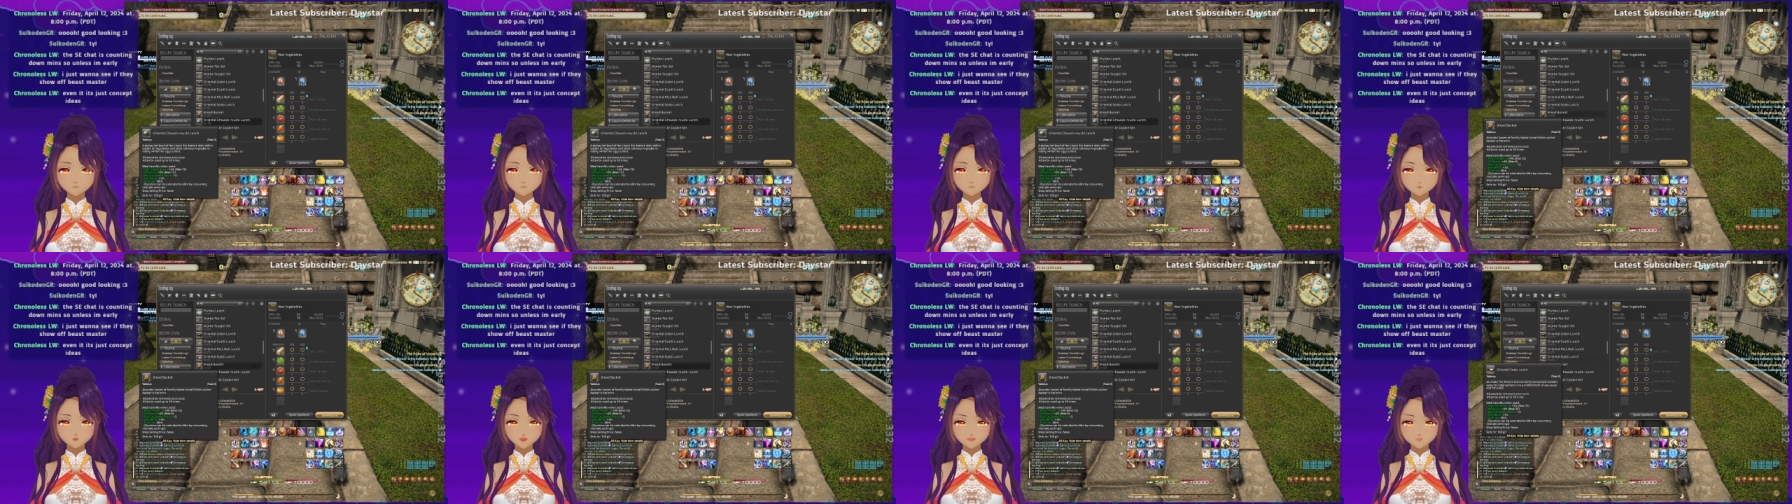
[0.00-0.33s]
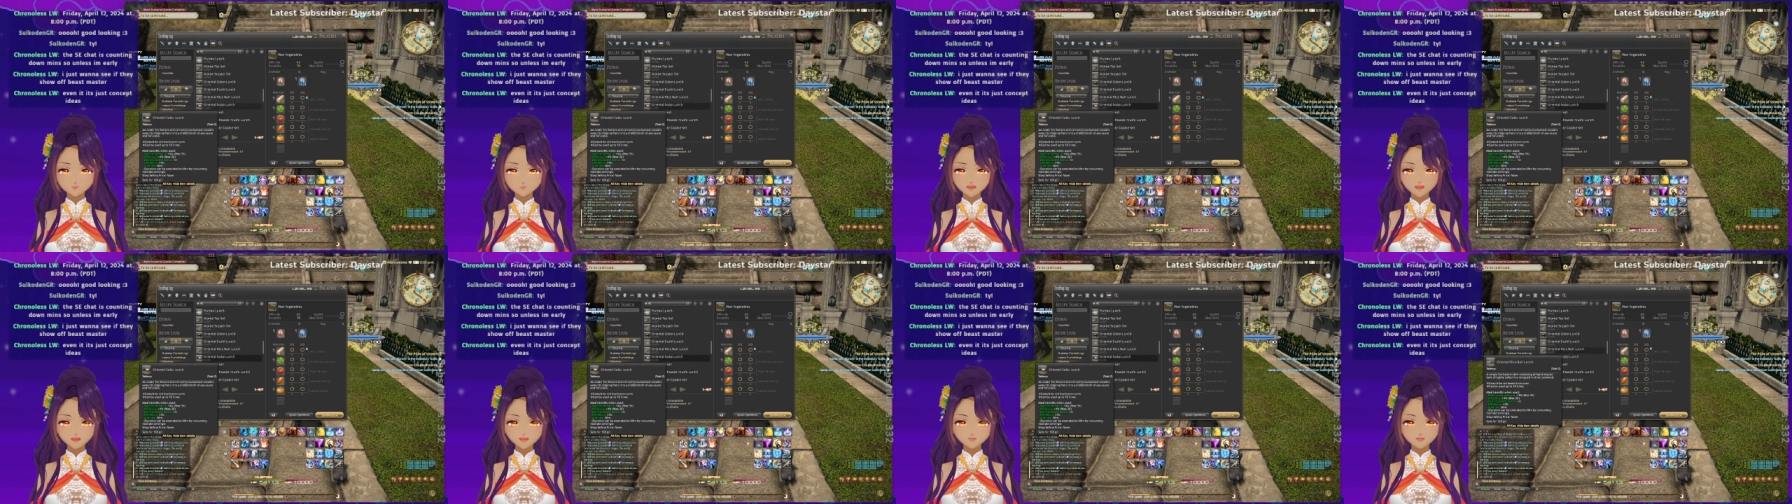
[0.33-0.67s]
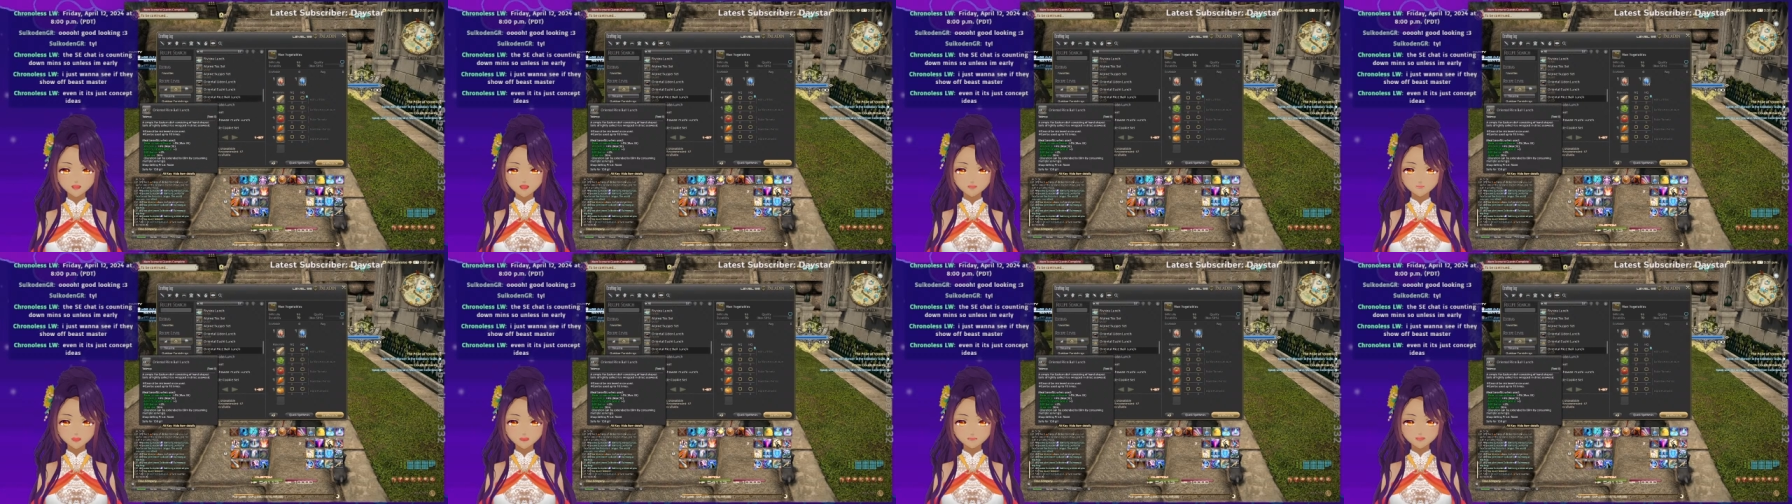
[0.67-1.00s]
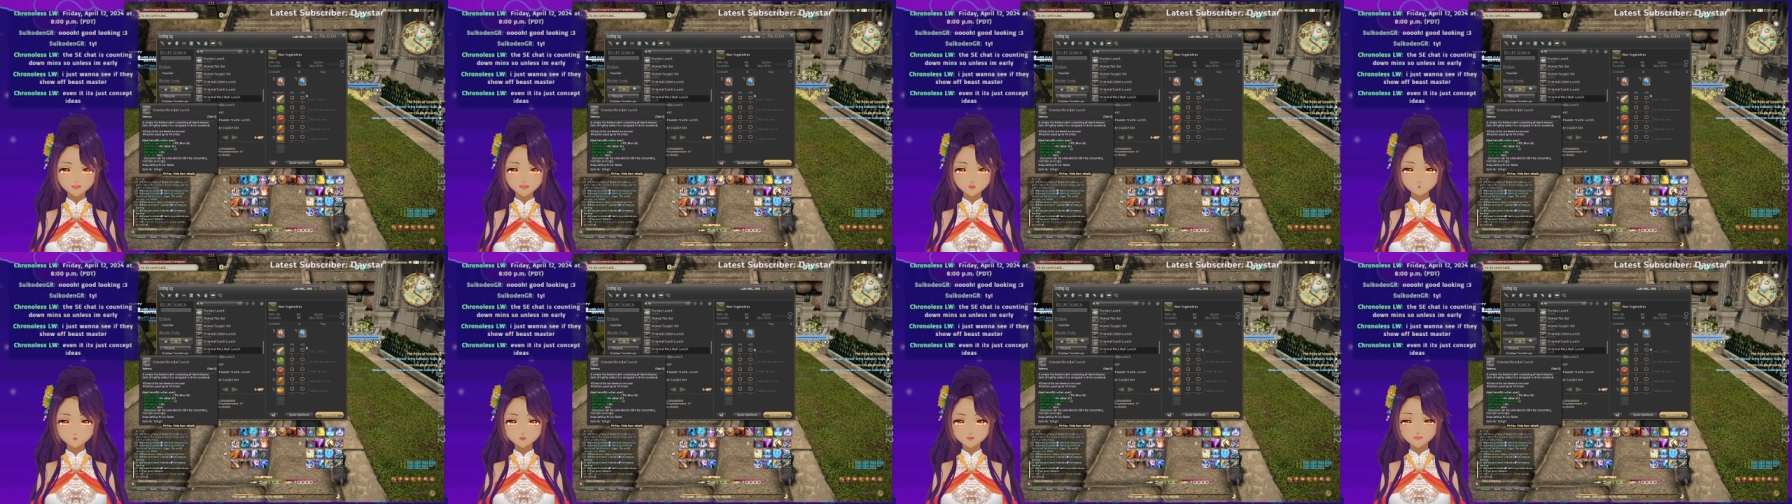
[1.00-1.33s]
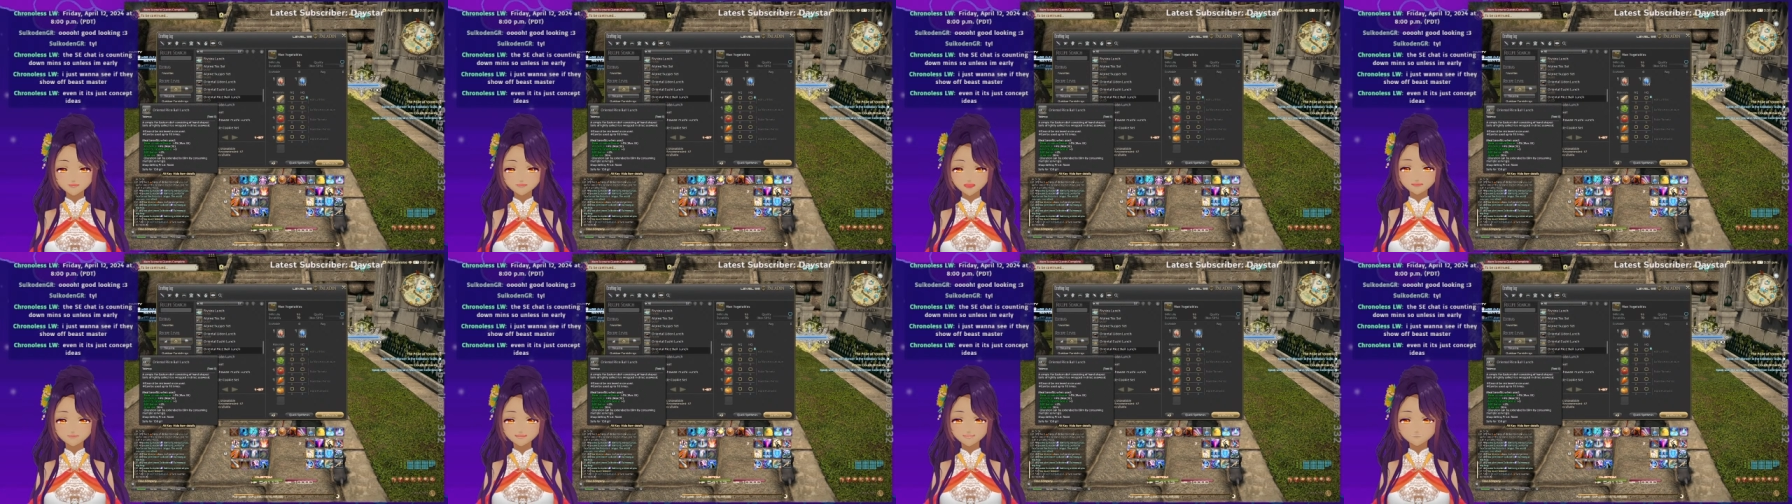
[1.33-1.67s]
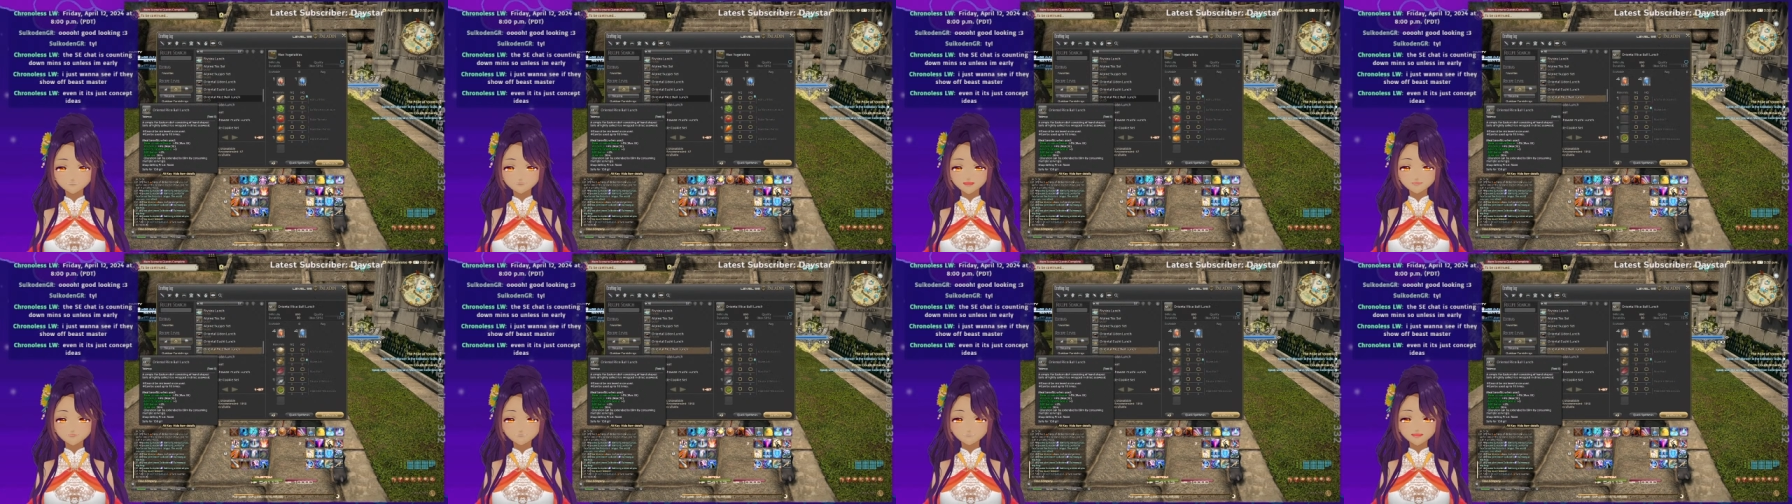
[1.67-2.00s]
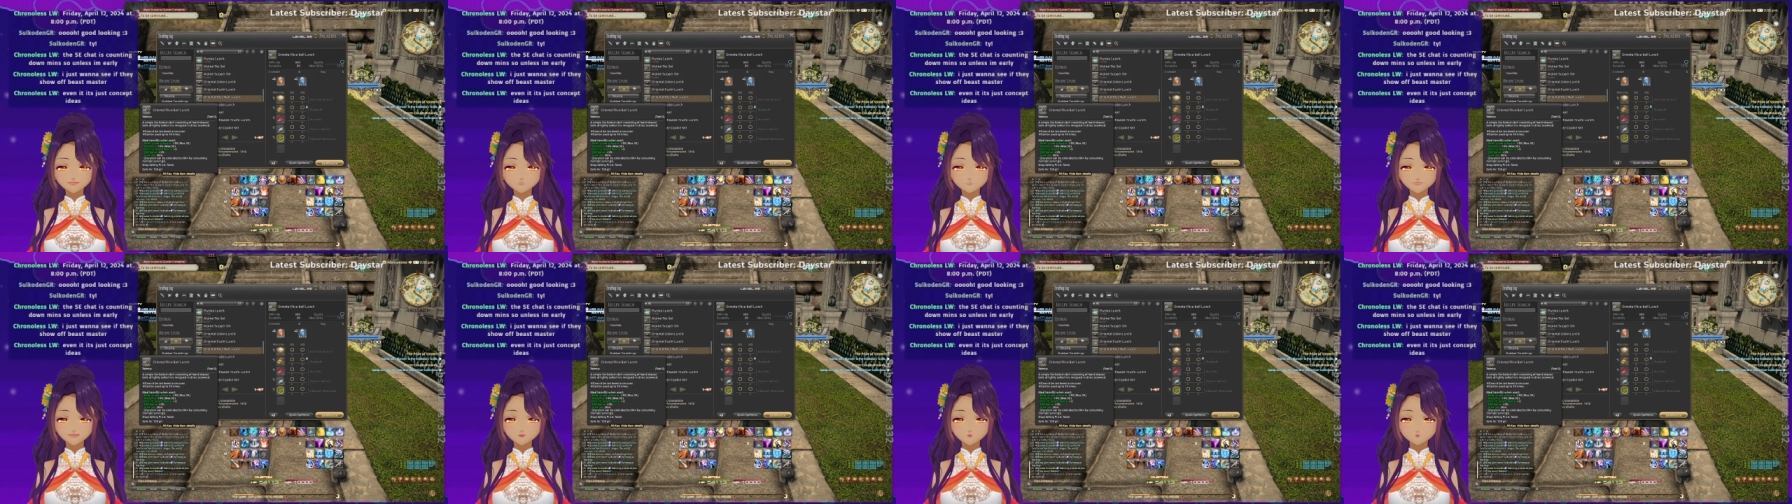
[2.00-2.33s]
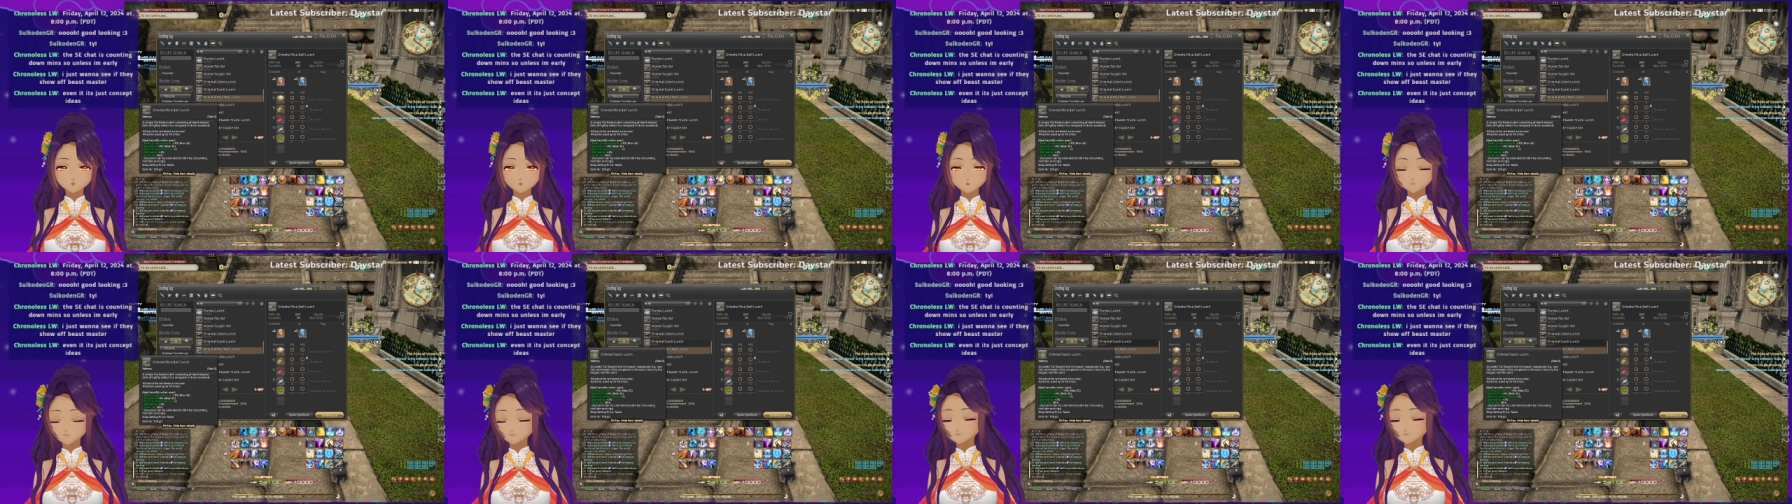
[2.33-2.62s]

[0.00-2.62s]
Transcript: Ooh, I could put down like Oriental rice ball sets too.